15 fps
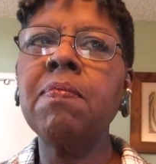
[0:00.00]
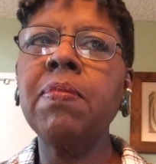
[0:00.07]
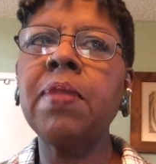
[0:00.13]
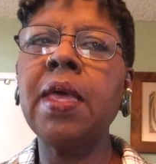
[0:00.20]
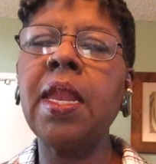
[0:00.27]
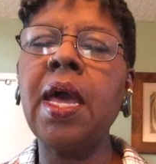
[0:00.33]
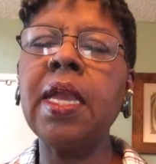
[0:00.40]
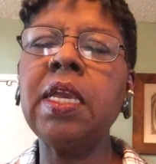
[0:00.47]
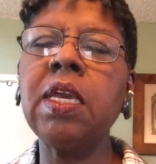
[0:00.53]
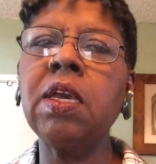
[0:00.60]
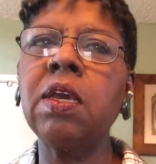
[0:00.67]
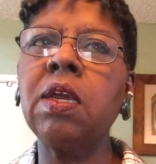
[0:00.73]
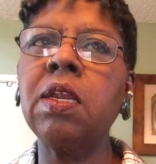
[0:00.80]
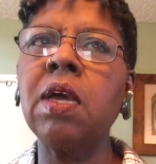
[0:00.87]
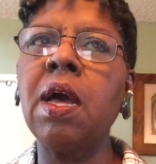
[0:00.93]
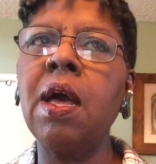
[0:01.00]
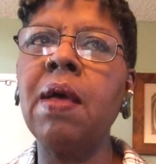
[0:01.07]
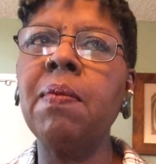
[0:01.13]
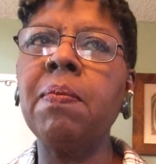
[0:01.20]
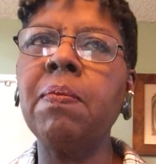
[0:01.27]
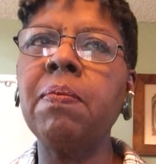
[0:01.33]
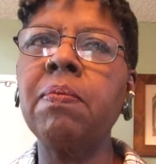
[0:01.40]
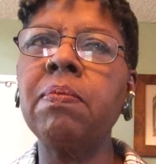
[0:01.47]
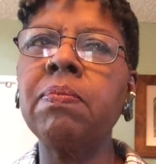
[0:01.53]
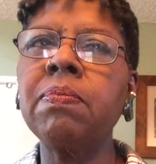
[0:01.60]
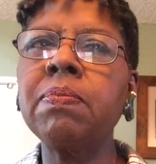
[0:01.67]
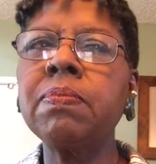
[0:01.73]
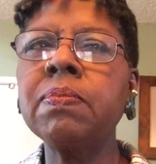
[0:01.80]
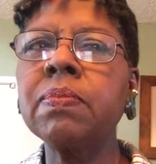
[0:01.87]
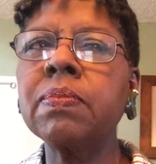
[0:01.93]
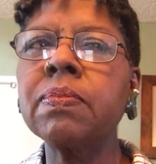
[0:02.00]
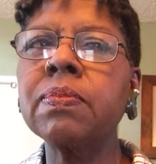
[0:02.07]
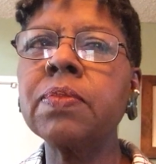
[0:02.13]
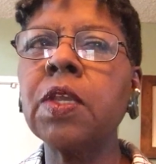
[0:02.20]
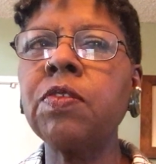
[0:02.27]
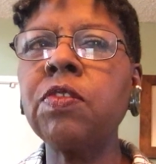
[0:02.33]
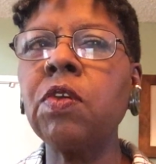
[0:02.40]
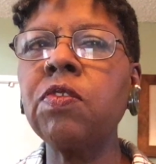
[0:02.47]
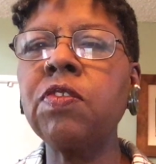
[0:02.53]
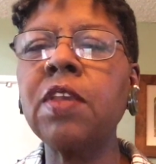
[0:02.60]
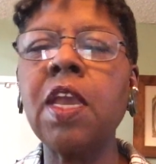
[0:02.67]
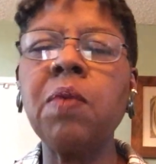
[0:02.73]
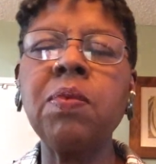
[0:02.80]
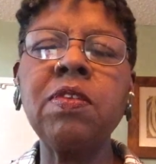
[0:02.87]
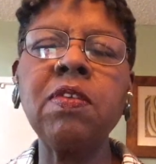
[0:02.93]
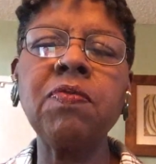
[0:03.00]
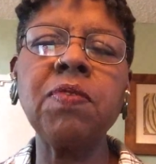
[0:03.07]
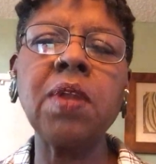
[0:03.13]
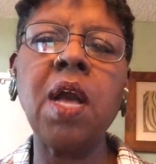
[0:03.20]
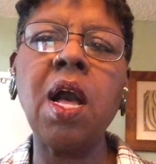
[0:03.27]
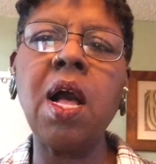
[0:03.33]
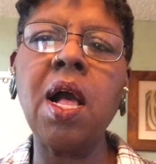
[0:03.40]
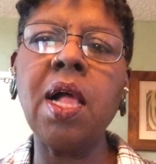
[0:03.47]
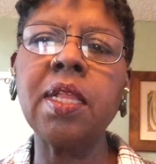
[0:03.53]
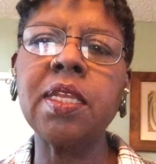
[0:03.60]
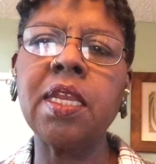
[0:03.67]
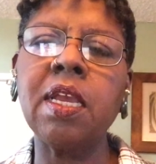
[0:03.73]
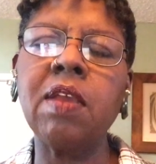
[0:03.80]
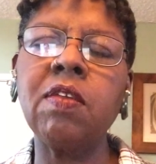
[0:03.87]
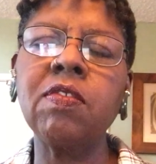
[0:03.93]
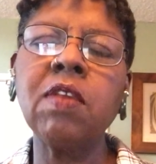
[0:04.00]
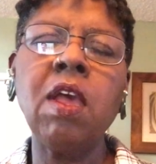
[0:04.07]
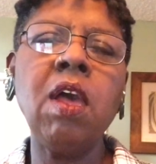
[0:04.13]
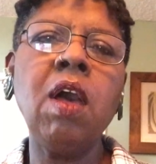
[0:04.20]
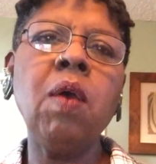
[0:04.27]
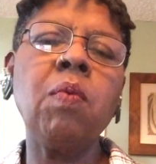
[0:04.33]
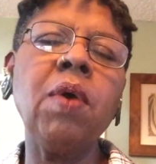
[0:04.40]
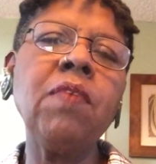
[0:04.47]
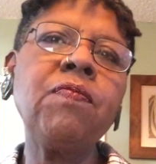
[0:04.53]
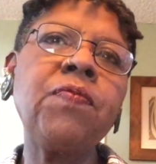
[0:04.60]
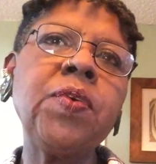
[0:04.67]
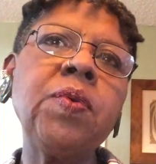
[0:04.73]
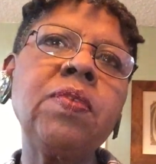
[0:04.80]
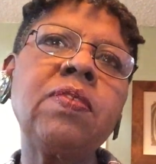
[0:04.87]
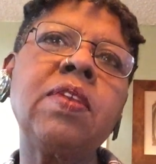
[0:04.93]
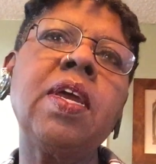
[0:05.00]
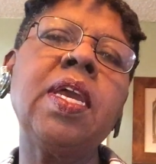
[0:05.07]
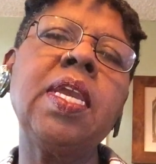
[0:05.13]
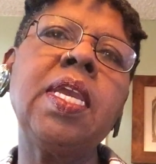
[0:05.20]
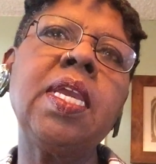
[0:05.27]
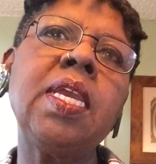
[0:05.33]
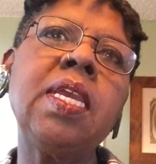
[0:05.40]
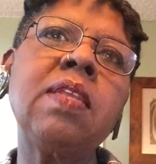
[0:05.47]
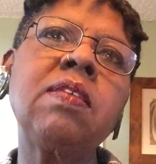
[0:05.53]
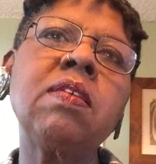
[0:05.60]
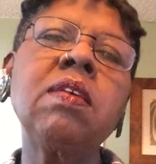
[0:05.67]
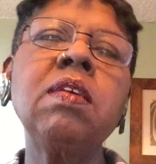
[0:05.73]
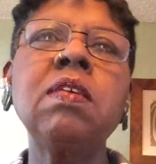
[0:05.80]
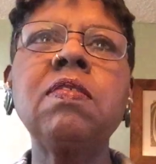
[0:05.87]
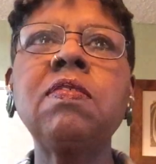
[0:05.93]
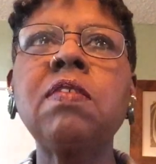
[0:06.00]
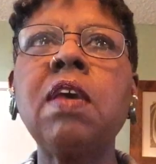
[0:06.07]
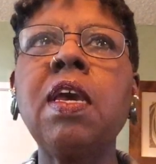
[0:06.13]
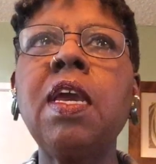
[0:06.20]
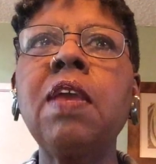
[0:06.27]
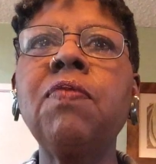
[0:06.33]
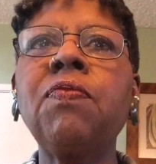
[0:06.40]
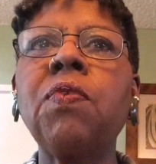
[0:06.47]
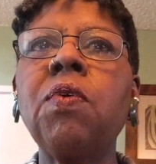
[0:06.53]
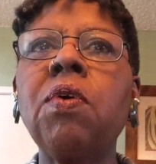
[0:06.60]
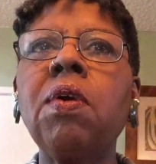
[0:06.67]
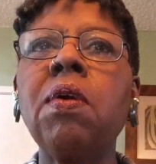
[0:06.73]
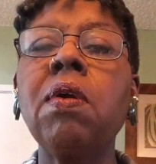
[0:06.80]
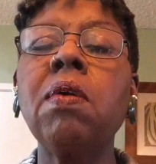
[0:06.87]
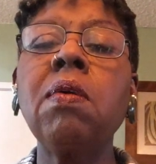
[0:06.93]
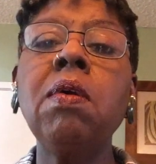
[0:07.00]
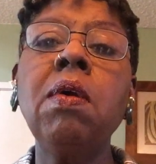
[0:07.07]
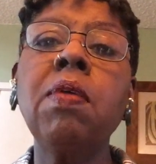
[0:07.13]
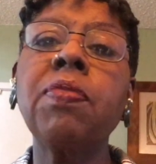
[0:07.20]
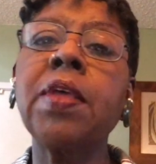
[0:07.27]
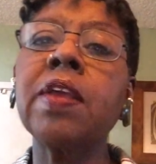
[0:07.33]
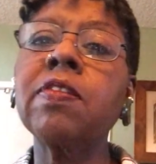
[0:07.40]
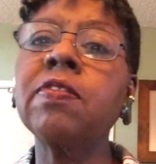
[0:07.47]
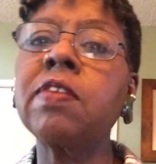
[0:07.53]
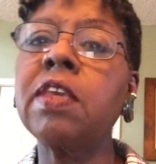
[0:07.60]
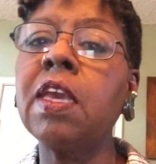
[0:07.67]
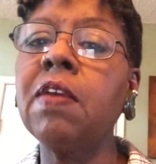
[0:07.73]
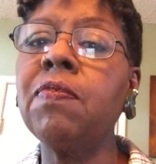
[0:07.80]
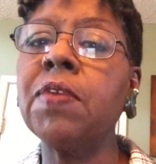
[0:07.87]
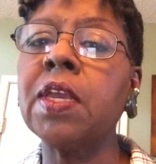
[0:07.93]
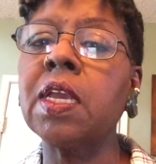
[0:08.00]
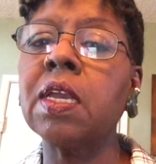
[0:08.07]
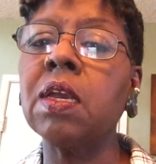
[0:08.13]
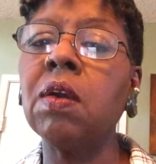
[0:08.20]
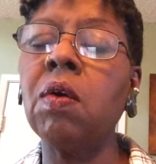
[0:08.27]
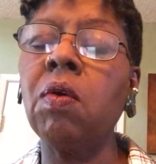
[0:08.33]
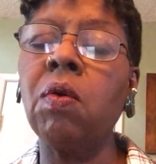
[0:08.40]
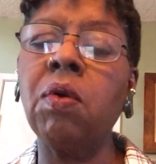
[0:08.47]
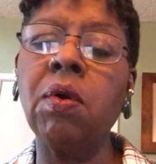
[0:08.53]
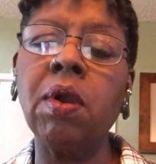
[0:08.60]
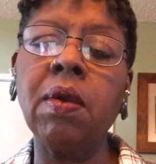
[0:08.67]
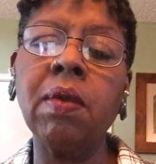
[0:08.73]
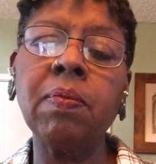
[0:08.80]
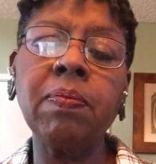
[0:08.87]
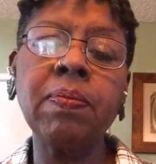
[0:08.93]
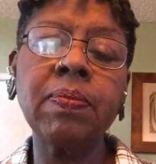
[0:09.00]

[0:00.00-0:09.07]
that I could associate with different holidays. What foods did I eat, say, for Thanksgiving or